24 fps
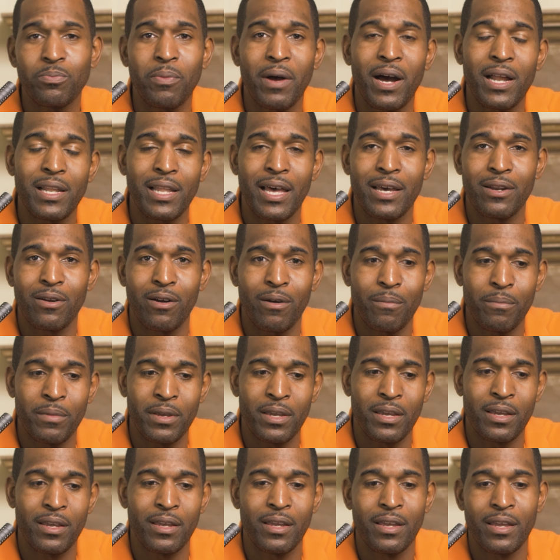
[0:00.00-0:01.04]
spotlight on
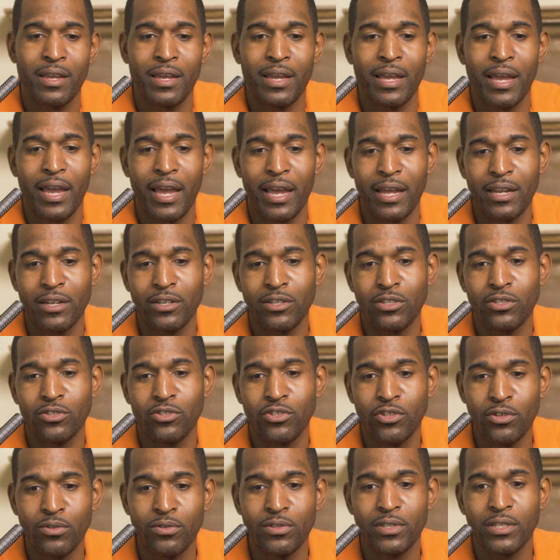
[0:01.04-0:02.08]
me and
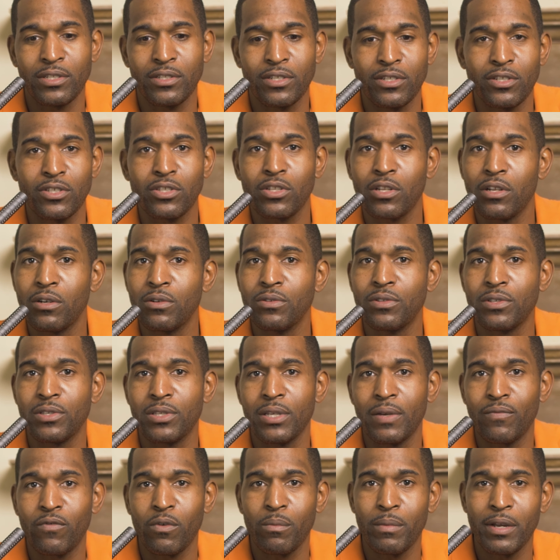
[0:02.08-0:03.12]
choosing to disclose
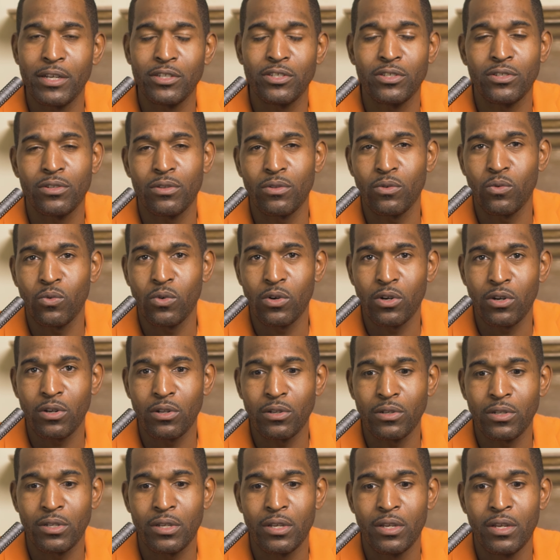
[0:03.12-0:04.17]
this information to the
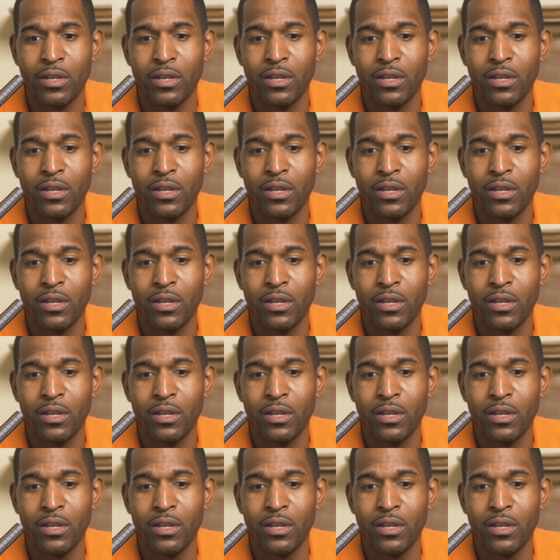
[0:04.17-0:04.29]
world.